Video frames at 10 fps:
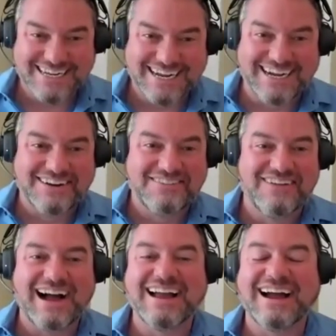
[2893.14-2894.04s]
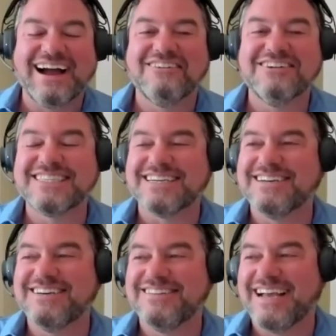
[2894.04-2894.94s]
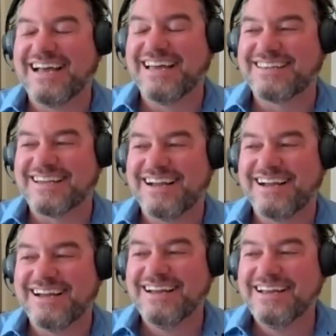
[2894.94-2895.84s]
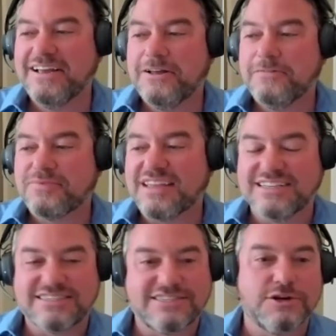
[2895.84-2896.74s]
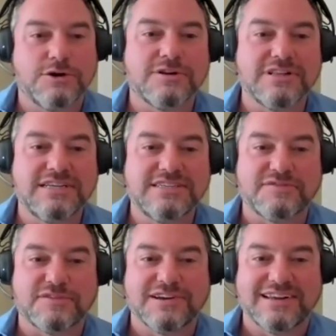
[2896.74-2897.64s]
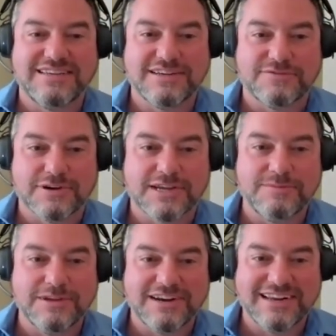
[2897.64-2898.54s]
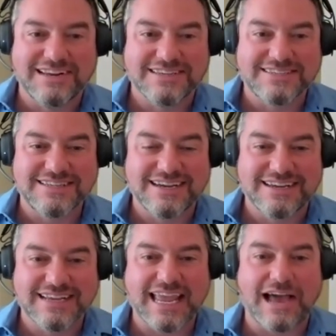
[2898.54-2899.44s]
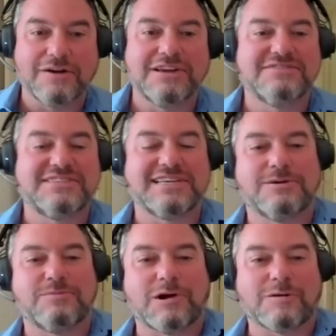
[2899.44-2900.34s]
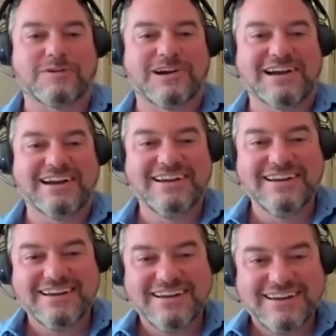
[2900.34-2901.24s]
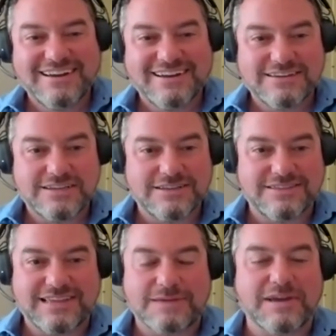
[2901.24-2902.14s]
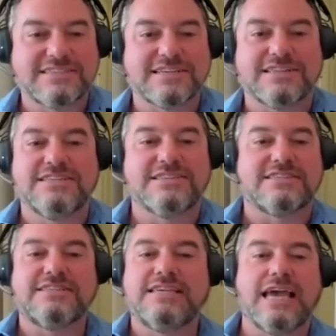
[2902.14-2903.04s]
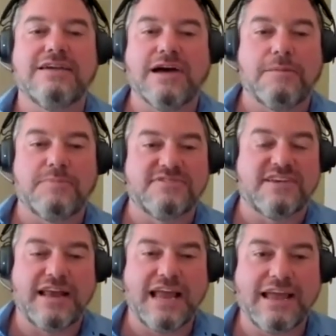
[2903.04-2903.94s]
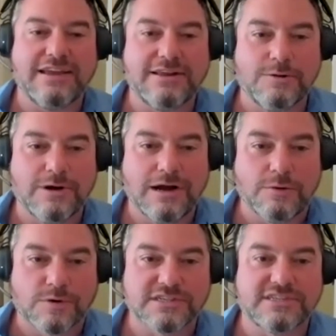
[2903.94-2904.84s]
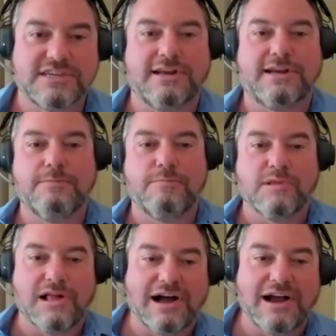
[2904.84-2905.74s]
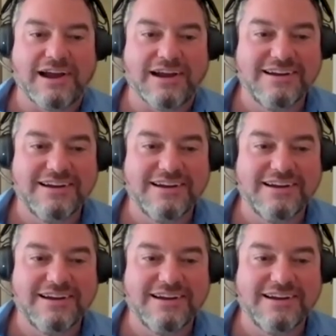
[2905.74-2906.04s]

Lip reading: I will tell you that it's totally different in different communities. The county of Santa Barbara, they basically just gave up and said, hey, you know what, we're just going to comply